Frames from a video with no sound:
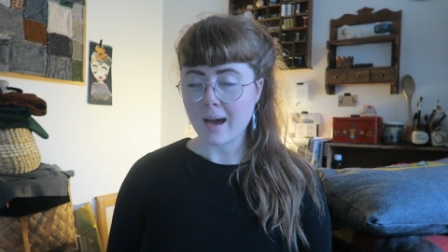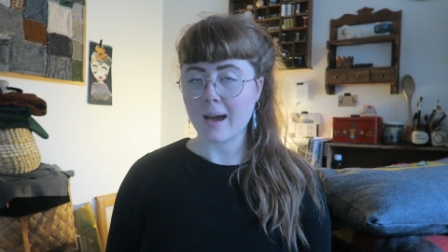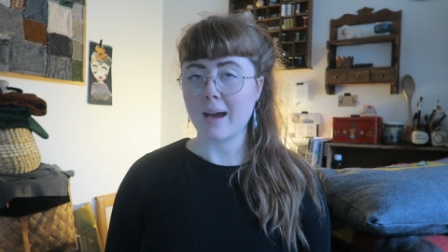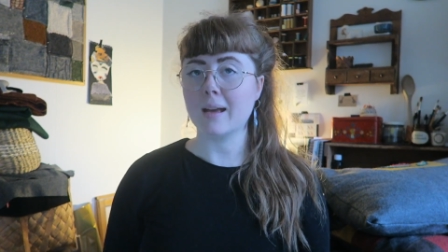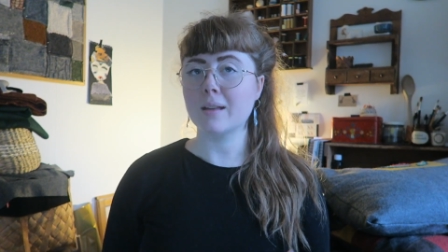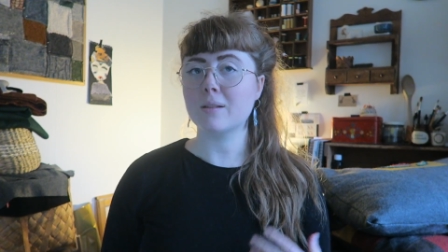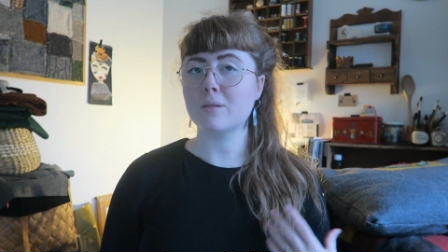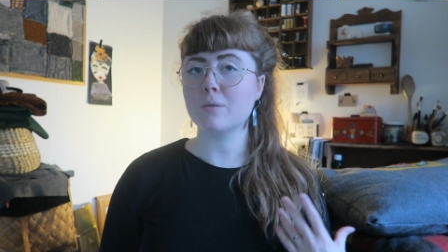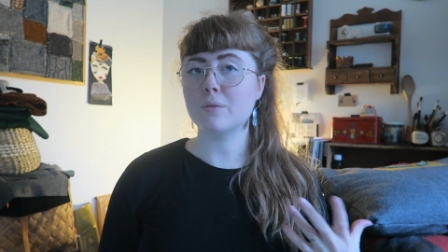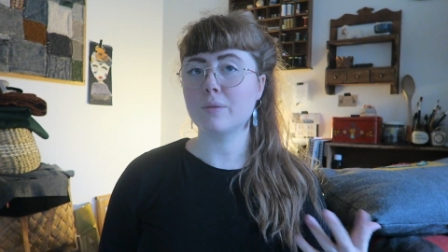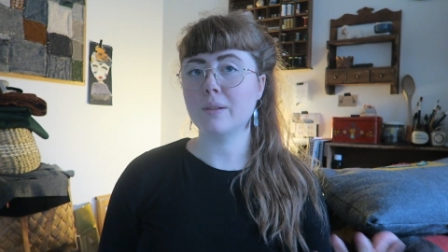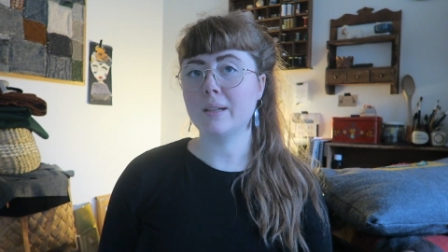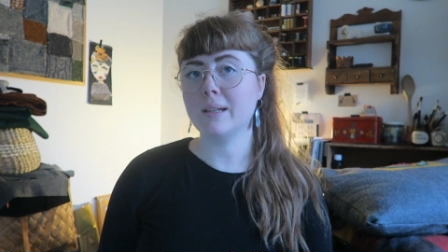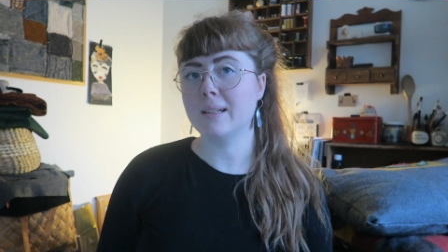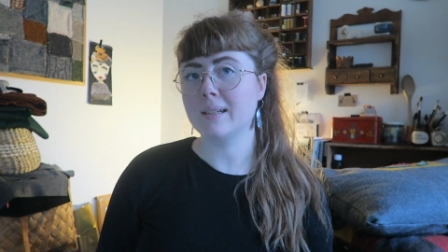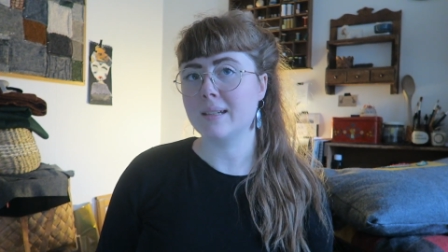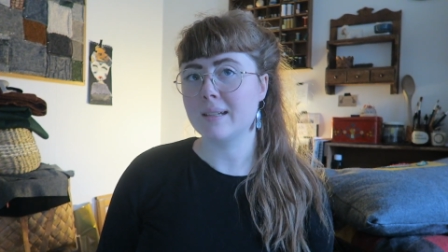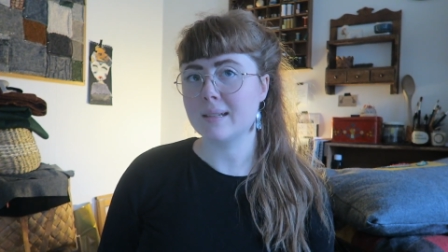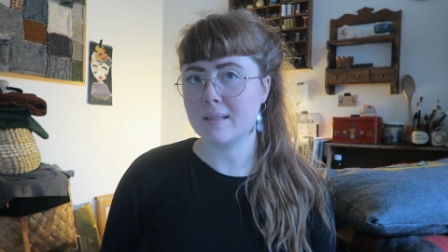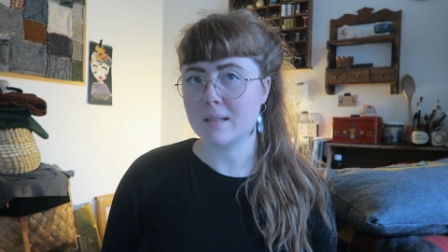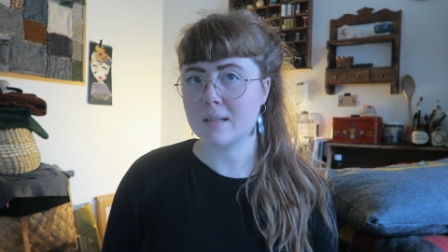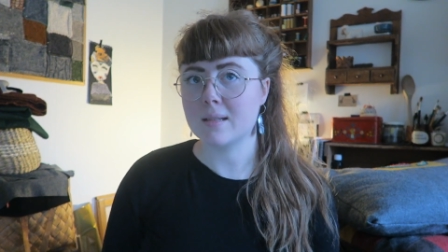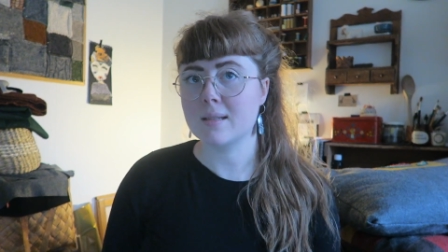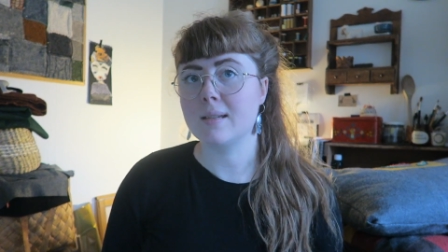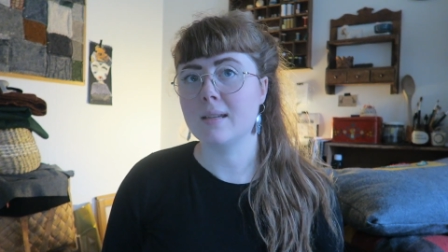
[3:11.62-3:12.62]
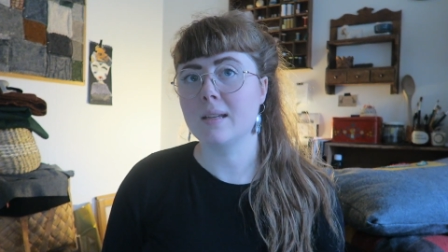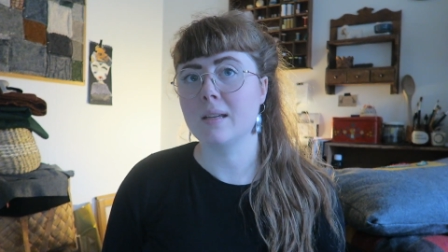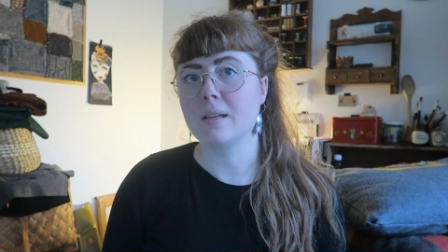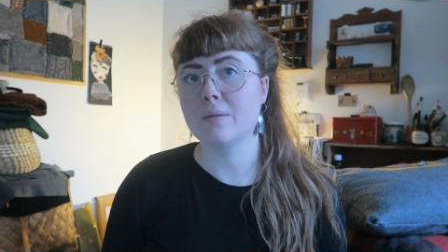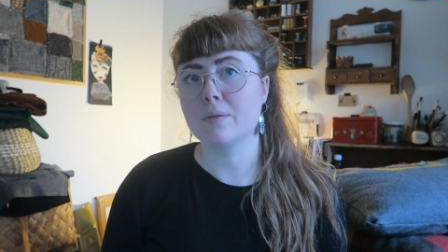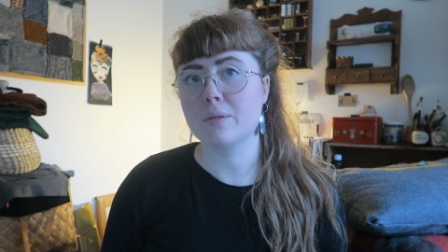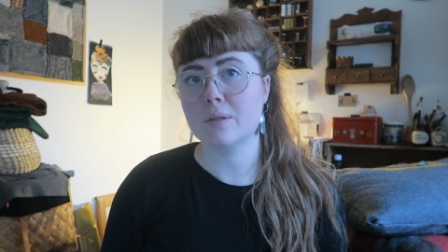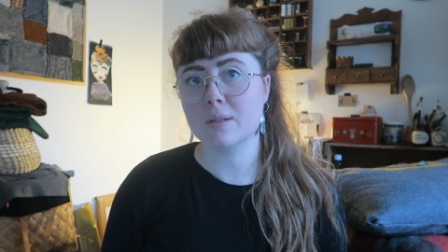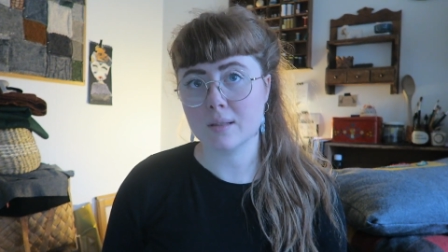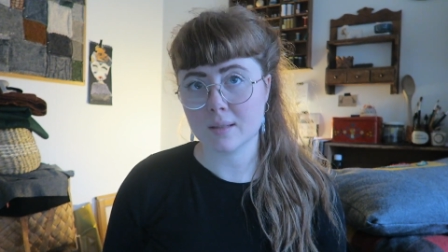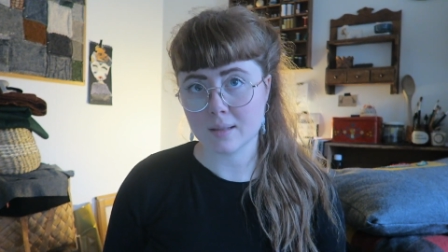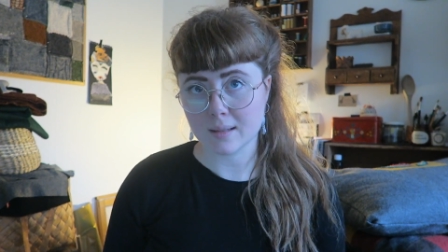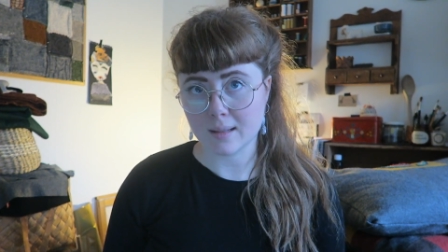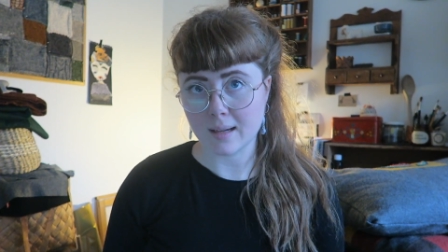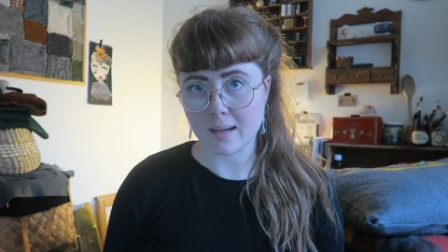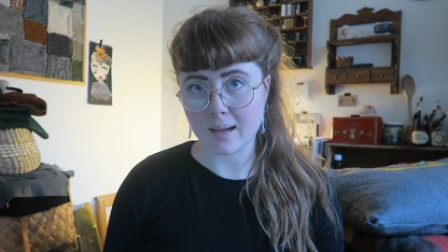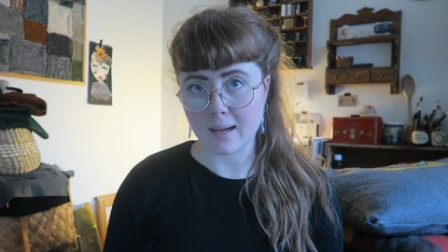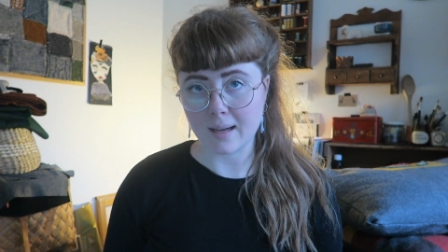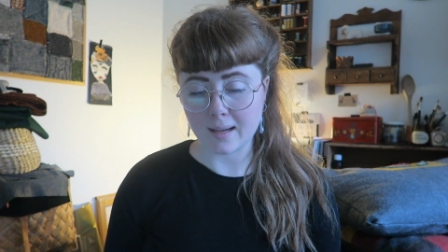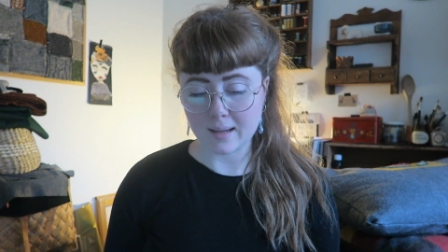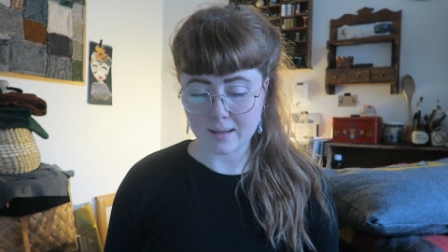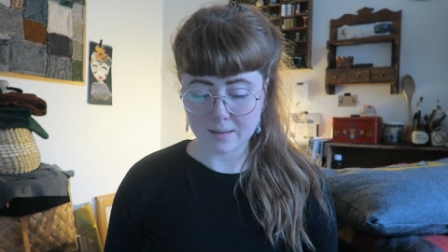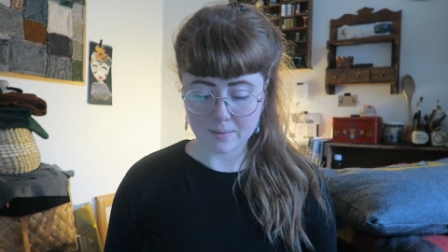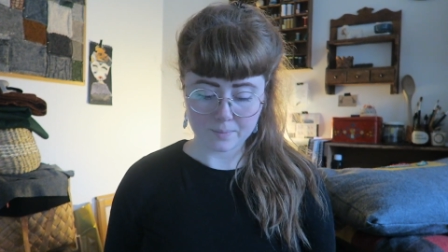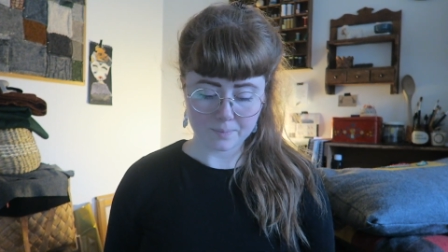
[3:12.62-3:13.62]
I had to re-knit the sleeves
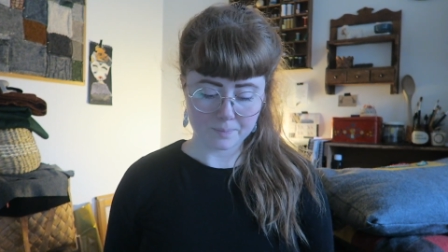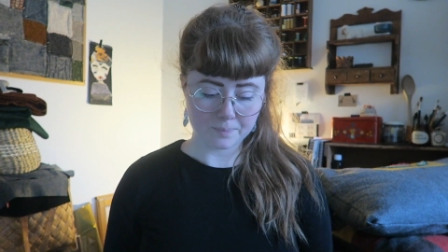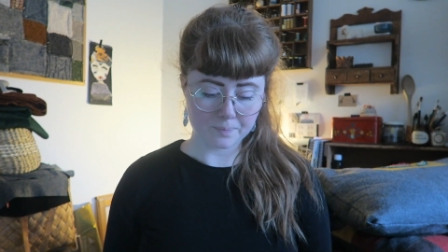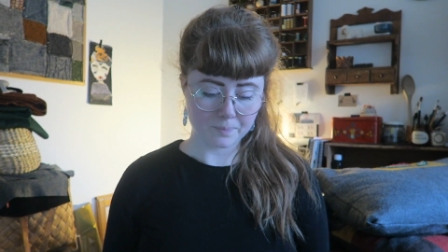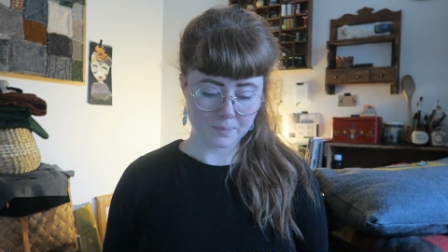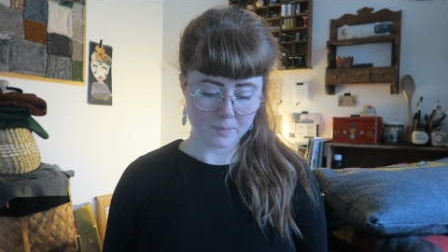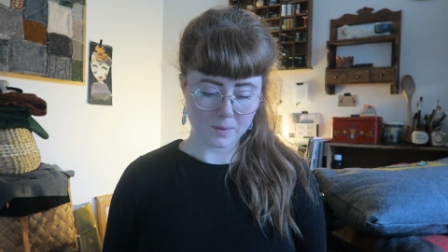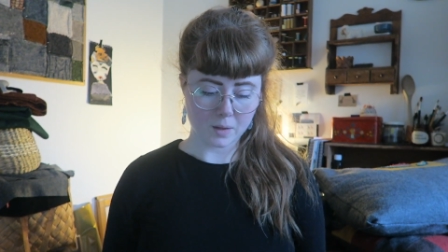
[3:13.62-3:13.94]
a